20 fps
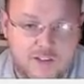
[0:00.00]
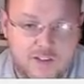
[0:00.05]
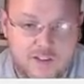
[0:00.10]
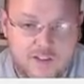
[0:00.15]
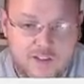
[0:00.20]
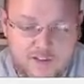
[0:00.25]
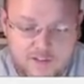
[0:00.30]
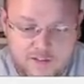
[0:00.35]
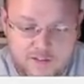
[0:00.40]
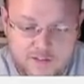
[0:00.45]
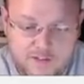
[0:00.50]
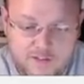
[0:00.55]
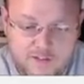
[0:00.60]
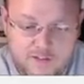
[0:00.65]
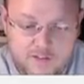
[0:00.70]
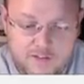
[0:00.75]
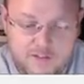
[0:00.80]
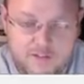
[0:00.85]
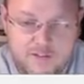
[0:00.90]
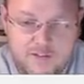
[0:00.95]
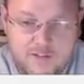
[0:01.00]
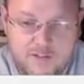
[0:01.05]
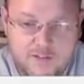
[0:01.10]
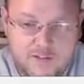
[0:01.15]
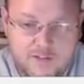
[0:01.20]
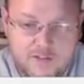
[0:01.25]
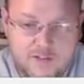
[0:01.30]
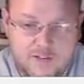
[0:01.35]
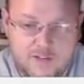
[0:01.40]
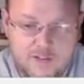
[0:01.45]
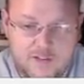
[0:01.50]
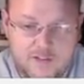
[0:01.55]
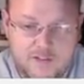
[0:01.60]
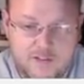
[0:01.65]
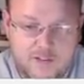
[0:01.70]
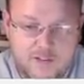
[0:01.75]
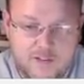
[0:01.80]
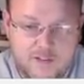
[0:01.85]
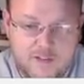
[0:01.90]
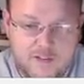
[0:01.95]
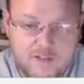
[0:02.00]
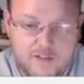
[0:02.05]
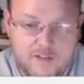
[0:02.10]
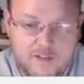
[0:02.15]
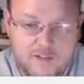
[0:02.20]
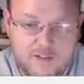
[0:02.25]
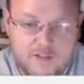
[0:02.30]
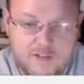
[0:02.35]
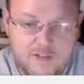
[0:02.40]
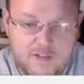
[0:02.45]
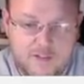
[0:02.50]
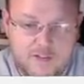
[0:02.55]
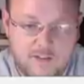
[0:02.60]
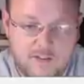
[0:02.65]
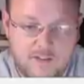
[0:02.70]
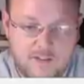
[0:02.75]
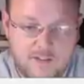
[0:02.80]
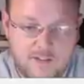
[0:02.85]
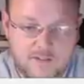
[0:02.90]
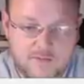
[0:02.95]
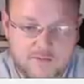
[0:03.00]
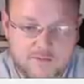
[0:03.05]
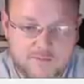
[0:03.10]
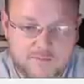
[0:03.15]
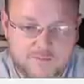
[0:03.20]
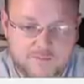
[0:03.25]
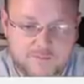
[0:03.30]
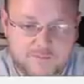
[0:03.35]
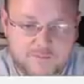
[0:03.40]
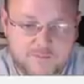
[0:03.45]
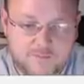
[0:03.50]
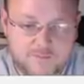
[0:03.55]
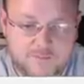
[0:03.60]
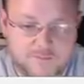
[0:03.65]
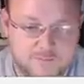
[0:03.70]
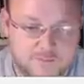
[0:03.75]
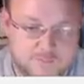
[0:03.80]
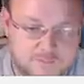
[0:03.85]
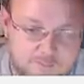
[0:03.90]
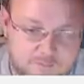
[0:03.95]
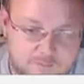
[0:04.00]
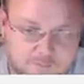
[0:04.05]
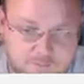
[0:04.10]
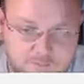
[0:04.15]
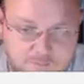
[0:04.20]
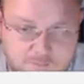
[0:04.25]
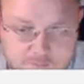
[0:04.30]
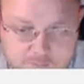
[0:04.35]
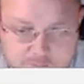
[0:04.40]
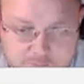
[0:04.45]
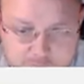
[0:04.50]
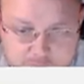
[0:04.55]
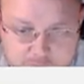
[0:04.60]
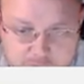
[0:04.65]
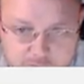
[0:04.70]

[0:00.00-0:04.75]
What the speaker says: (no one is talking)